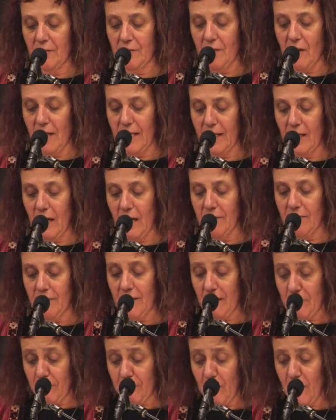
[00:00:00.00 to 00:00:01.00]
have fallen
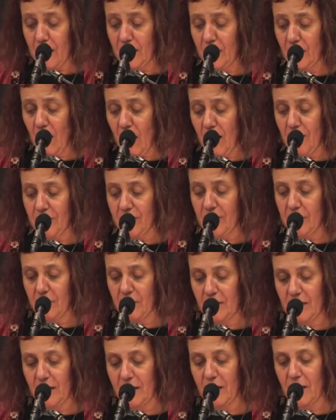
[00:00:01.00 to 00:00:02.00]
off the
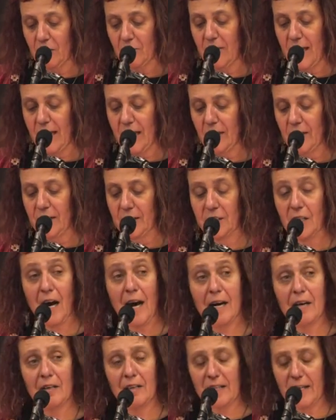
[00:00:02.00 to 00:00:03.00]
political radar
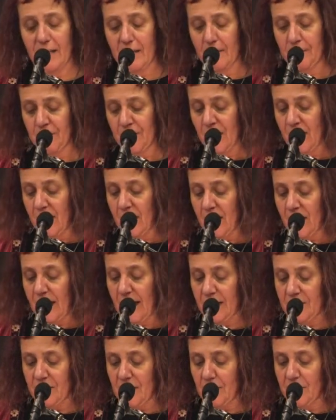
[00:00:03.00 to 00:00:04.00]
entirely,
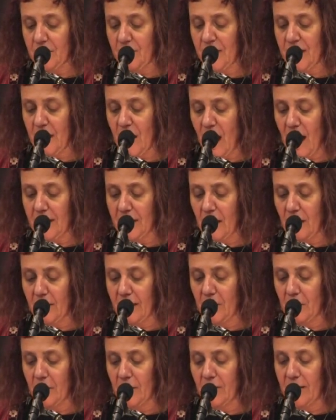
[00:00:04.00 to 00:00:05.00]
except for the
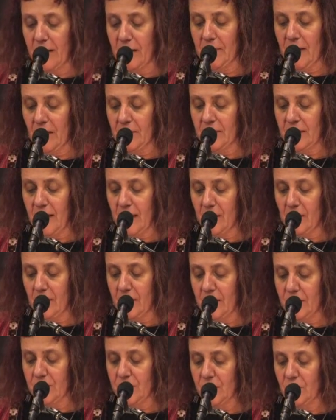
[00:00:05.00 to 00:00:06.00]
ongoing worry about
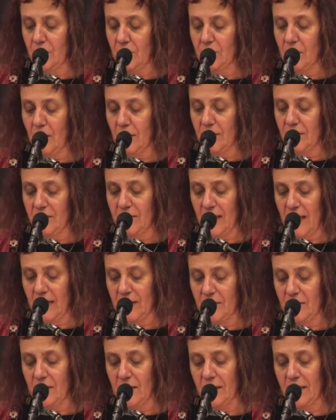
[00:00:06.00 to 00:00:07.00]
terrorists or rogue
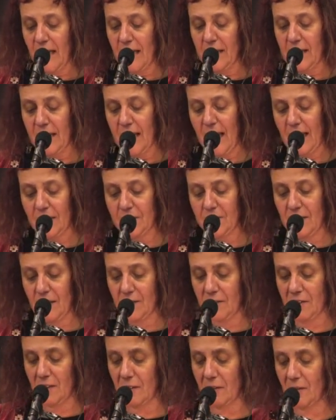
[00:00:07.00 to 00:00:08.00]
states gaining
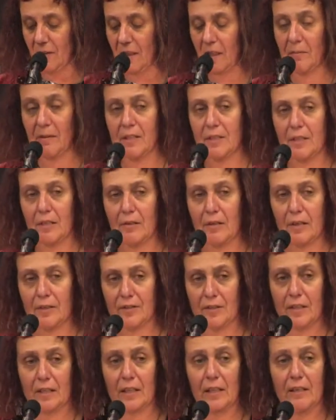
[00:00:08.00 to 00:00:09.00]
access to nuclear
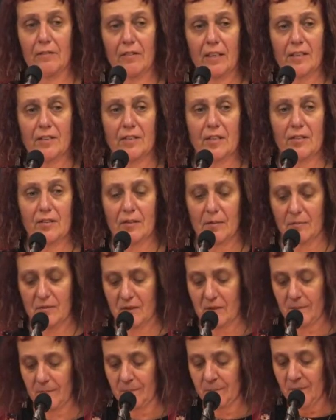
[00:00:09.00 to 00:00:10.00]
materials and delivery
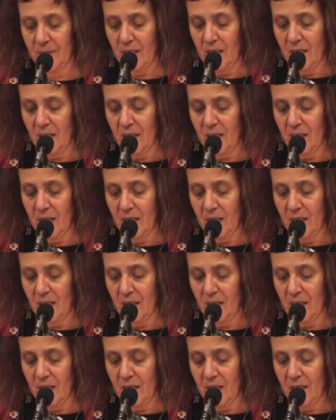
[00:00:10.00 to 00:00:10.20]
systems.